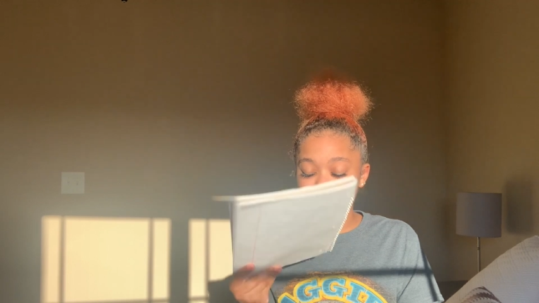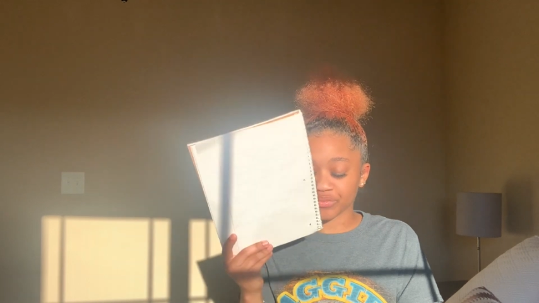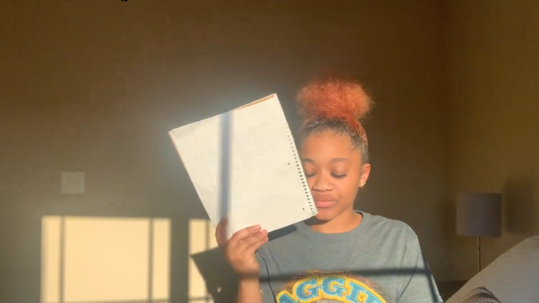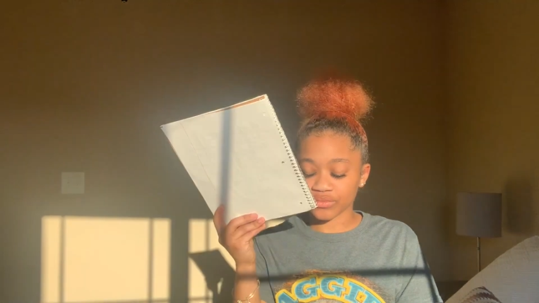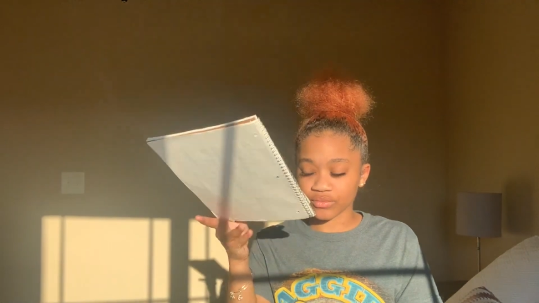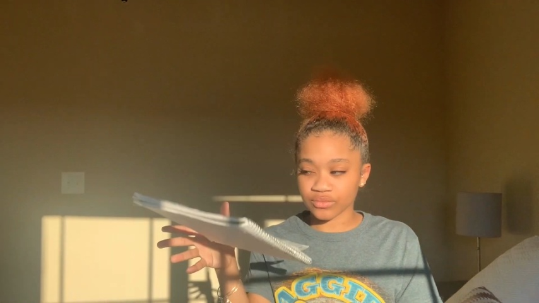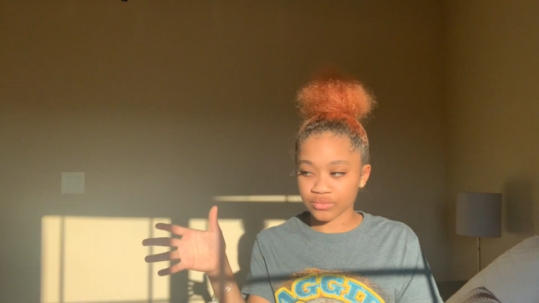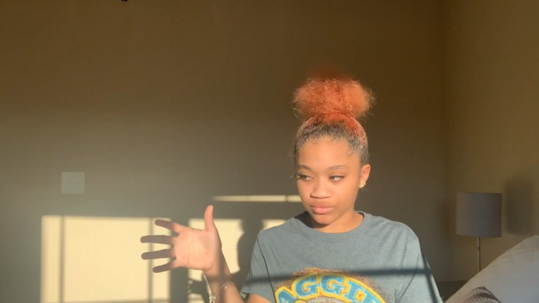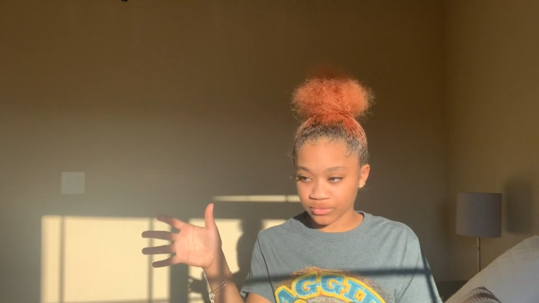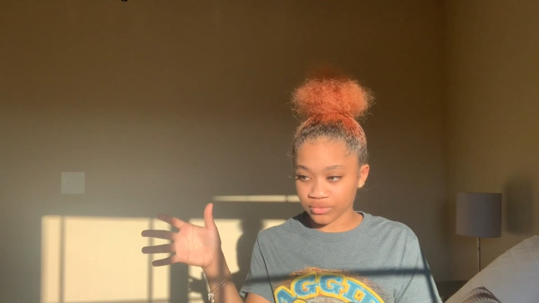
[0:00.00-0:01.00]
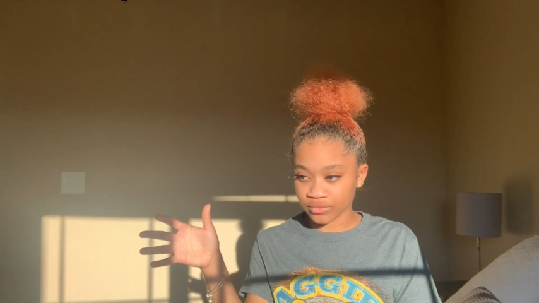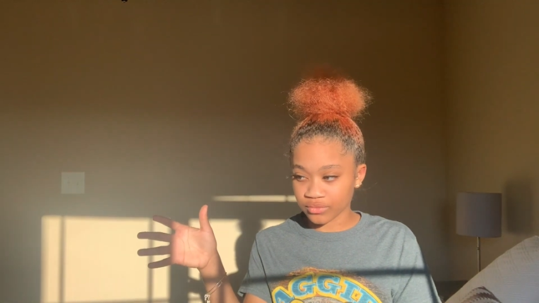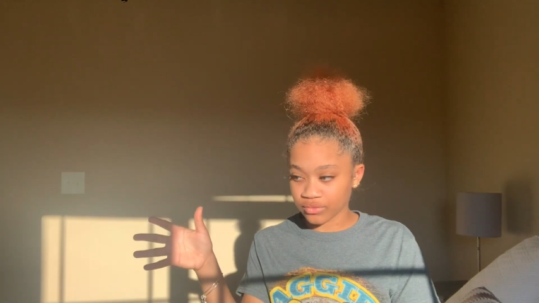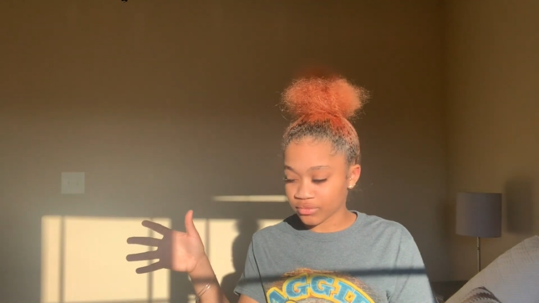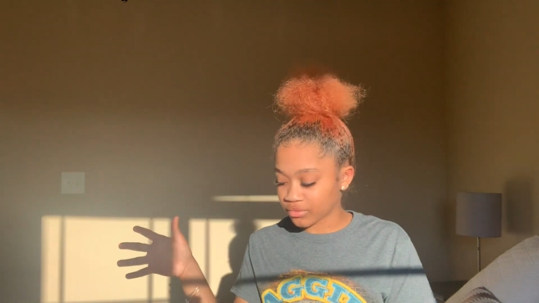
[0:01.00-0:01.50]

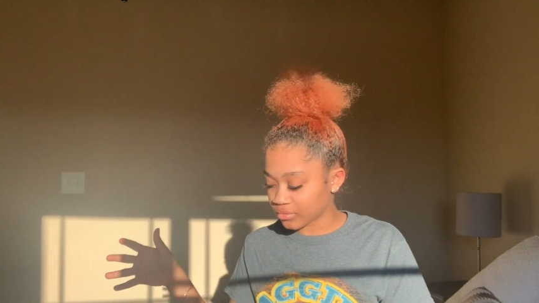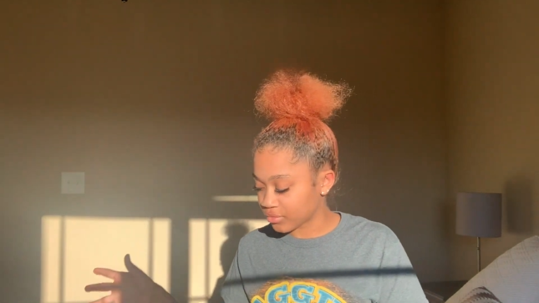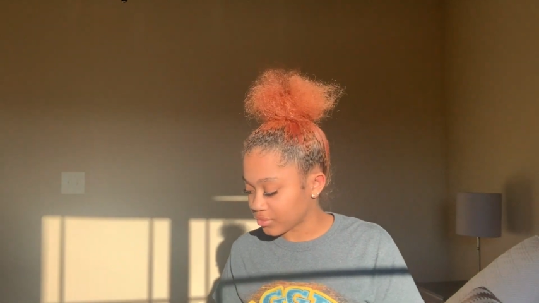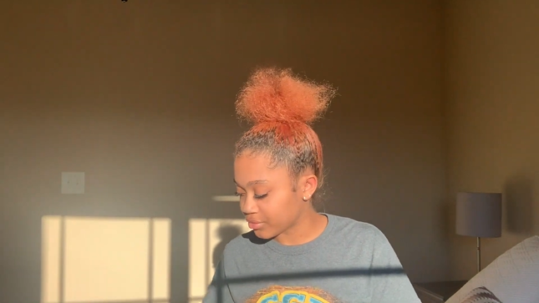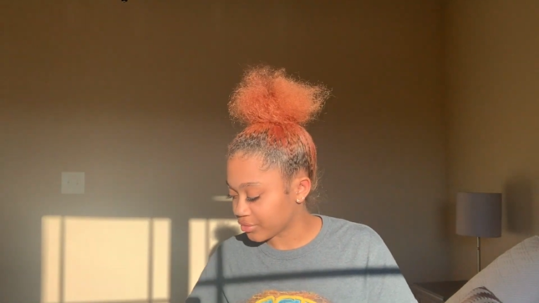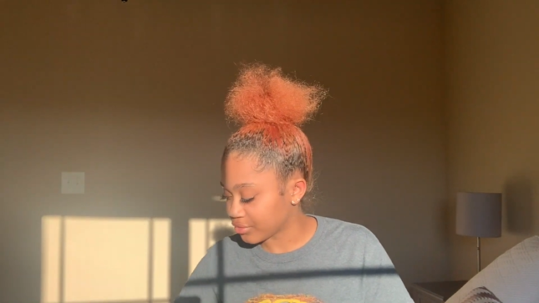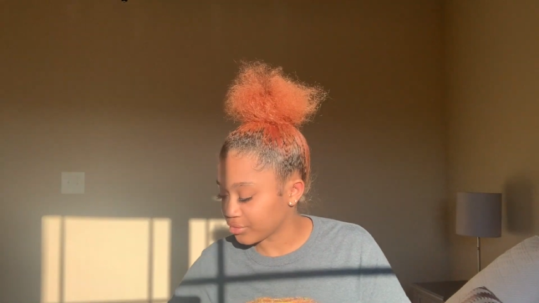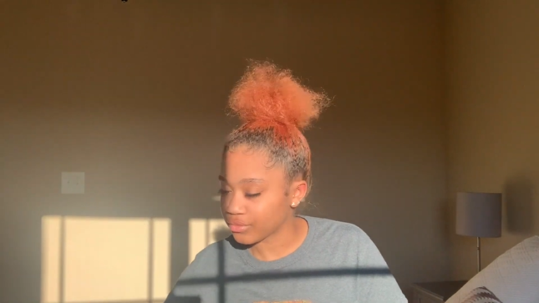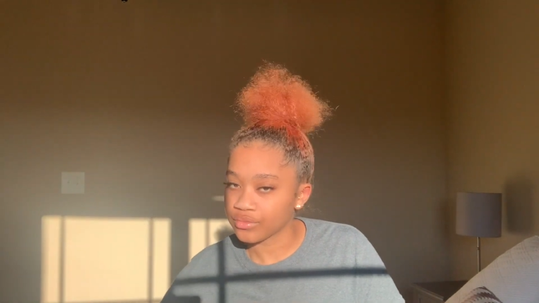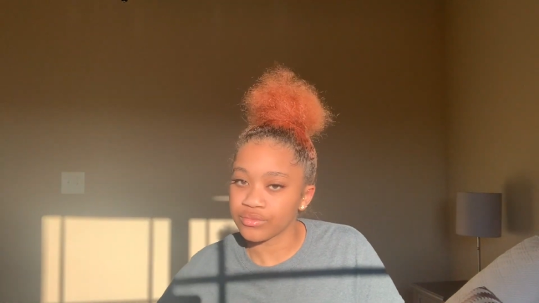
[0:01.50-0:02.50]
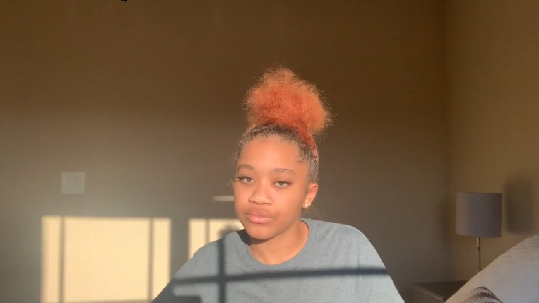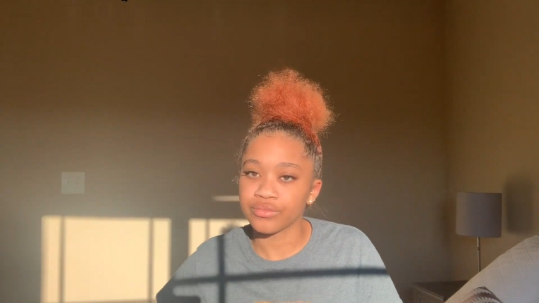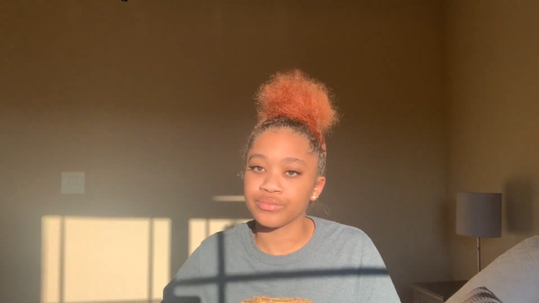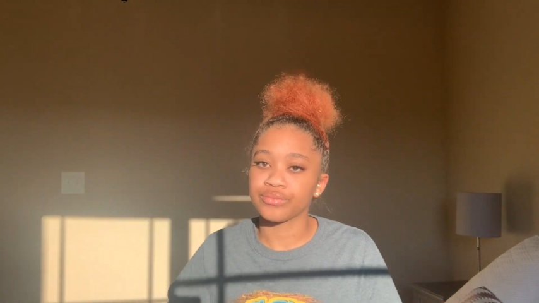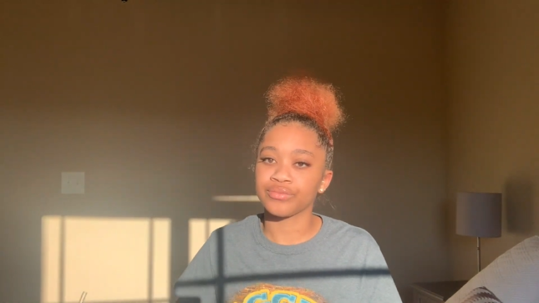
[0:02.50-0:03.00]

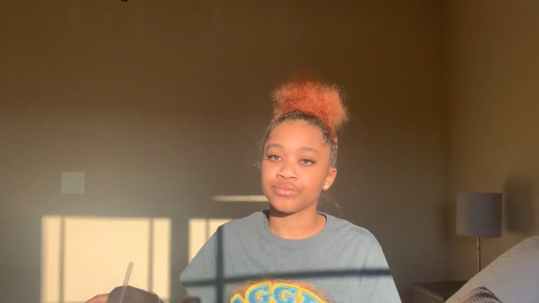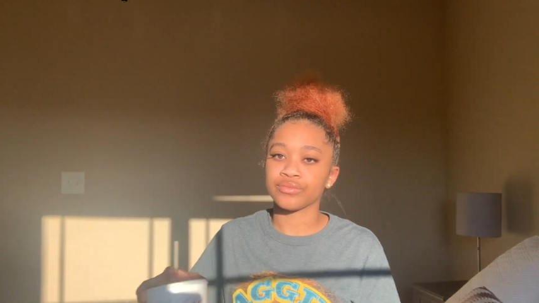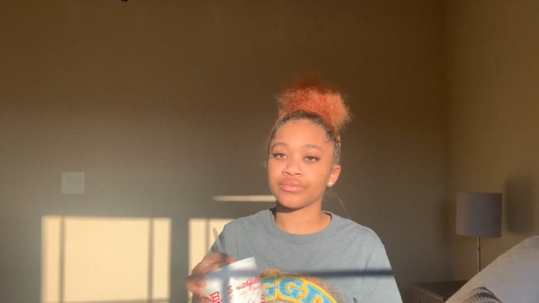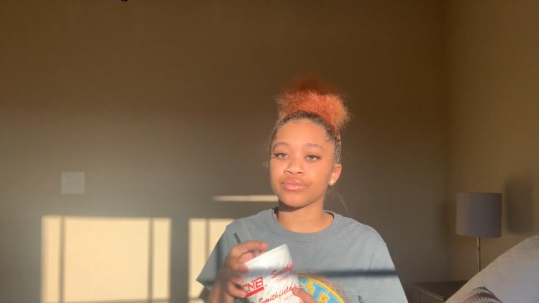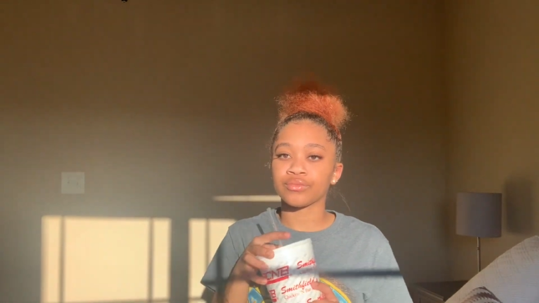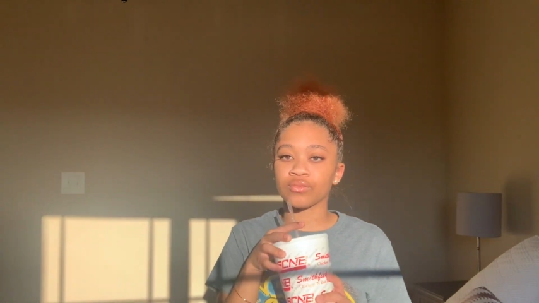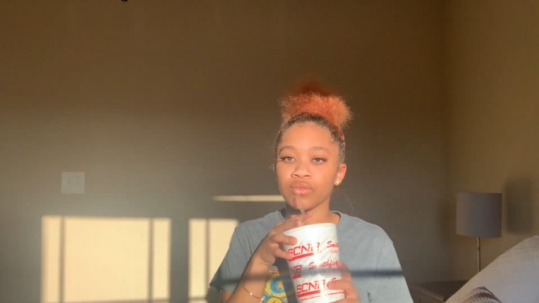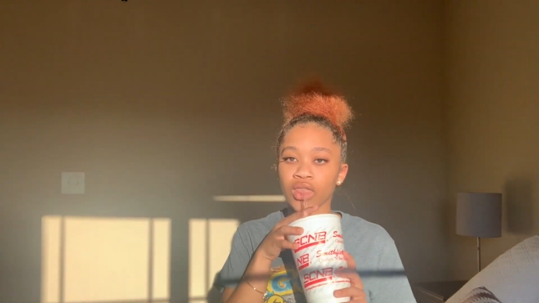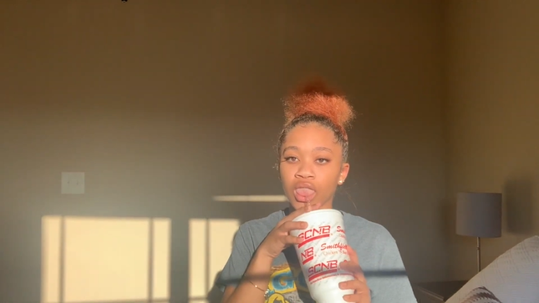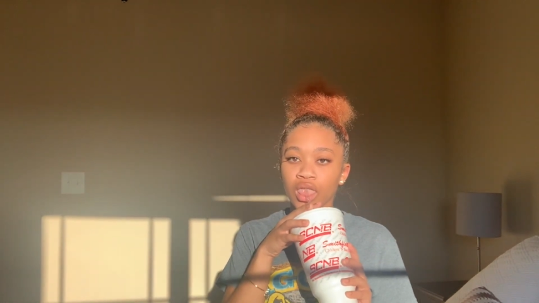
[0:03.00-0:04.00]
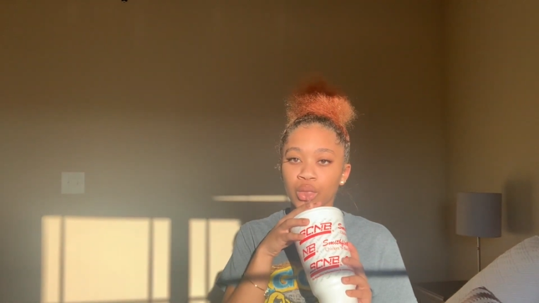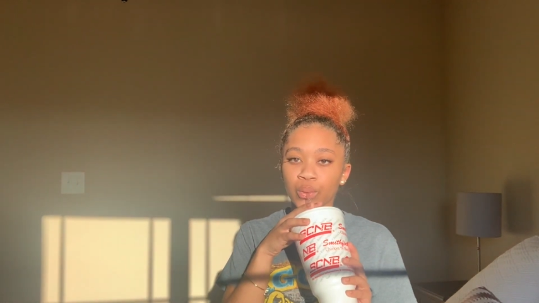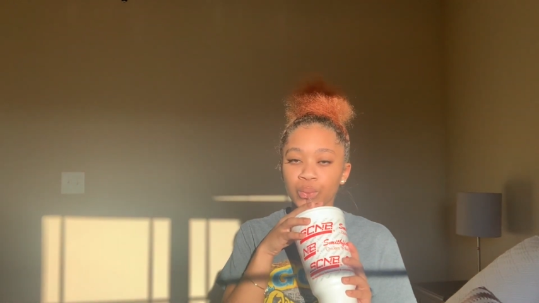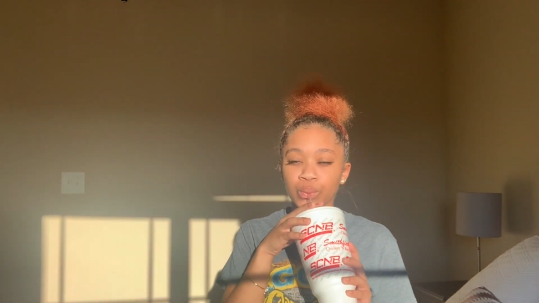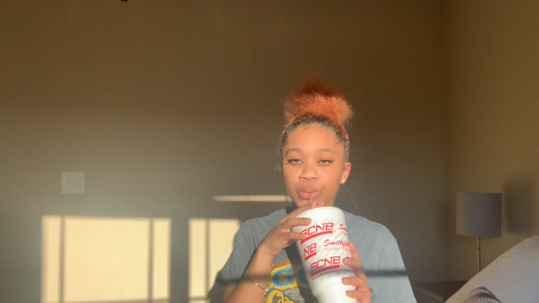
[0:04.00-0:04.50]

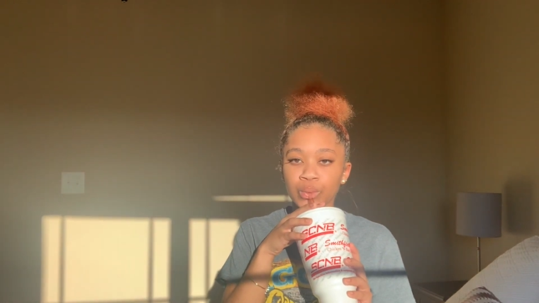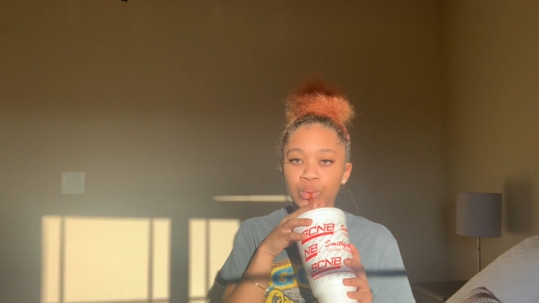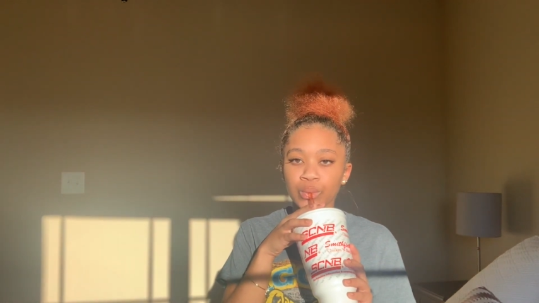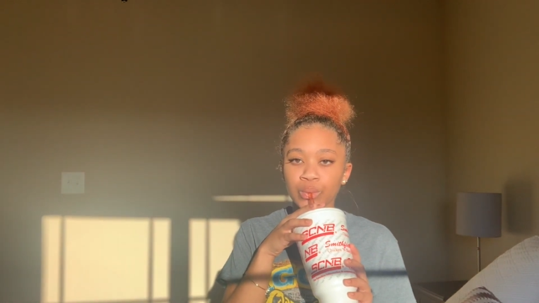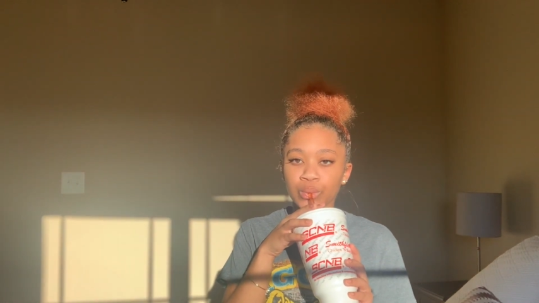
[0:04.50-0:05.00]
(silence)